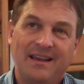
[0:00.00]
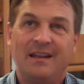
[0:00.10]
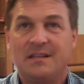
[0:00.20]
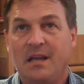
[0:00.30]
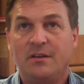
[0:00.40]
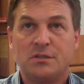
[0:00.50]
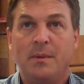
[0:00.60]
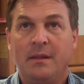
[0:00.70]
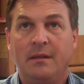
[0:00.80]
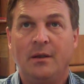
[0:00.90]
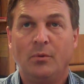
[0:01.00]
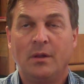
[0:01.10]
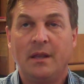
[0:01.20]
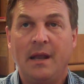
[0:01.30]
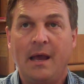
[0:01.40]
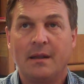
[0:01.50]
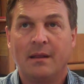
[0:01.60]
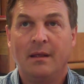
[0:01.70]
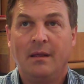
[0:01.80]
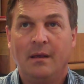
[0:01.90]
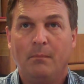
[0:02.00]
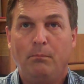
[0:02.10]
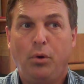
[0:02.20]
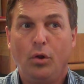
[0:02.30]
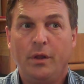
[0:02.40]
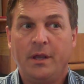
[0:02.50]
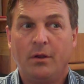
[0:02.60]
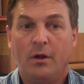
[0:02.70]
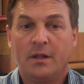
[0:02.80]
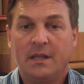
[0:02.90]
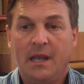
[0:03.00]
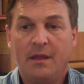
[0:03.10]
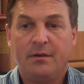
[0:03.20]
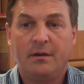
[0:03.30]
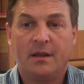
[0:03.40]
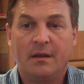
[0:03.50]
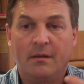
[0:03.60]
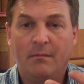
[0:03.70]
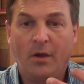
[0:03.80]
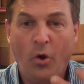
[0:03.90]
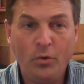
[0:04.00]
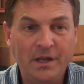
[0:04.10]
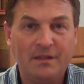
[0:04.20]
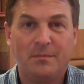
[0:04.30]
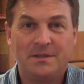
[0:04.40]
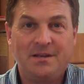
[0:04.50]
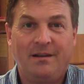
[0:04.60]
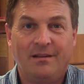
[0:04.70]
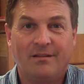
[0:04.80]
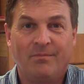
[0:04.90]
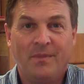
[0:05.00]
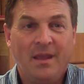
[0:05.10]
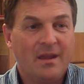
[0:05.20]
kind of tells me that you're really not pulling it all together and owning the material.